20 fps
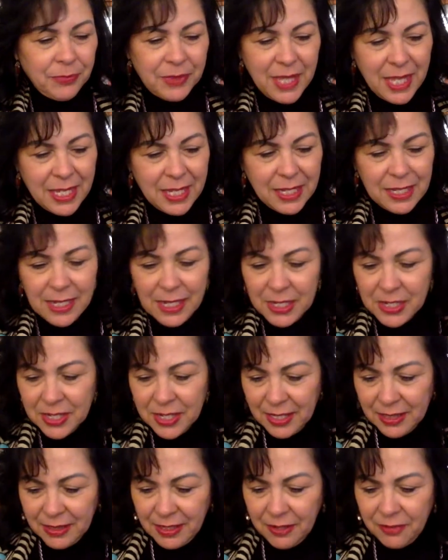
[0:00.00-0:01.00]
They can each
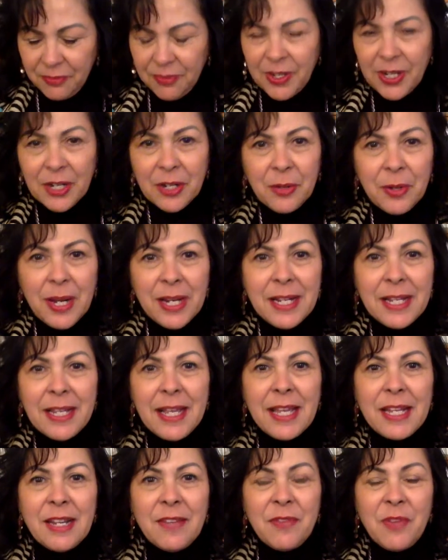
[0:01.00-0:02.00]
get their fair credit.
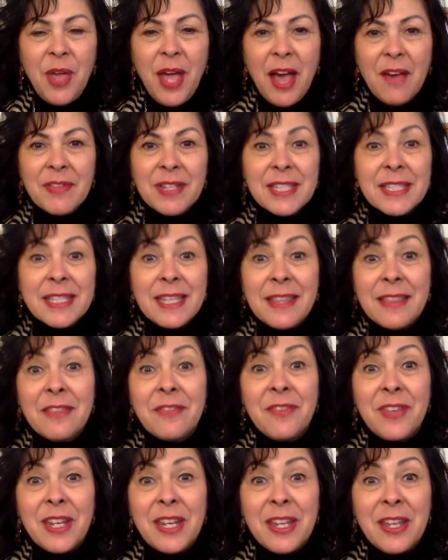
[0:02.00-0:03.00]
And if you haven't seen the
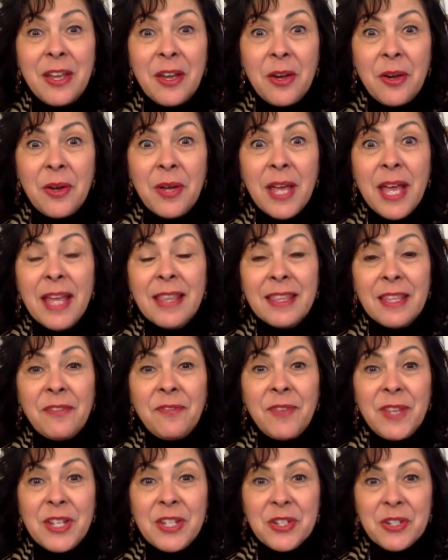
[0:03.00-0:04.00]
video
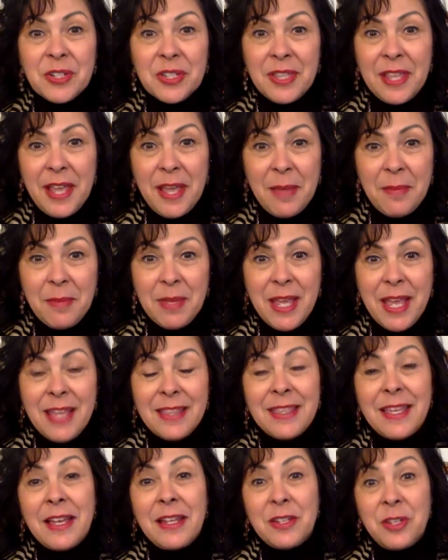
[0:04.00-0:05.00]
that features them,
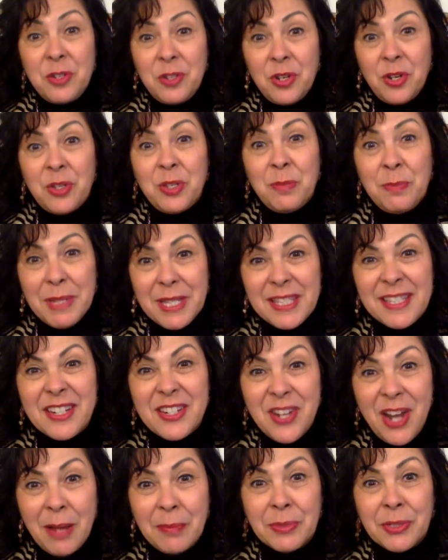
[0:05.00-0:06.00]
then you know you missed the
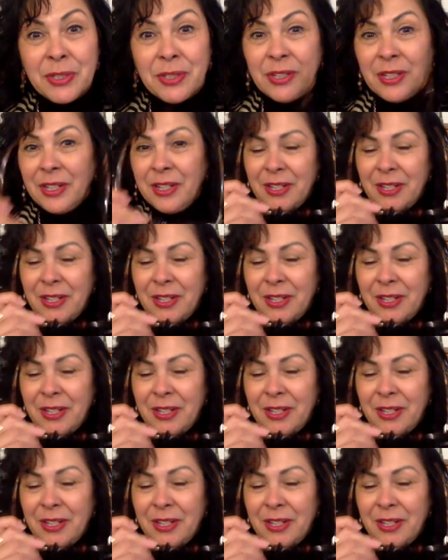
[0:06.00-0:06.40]
chapter.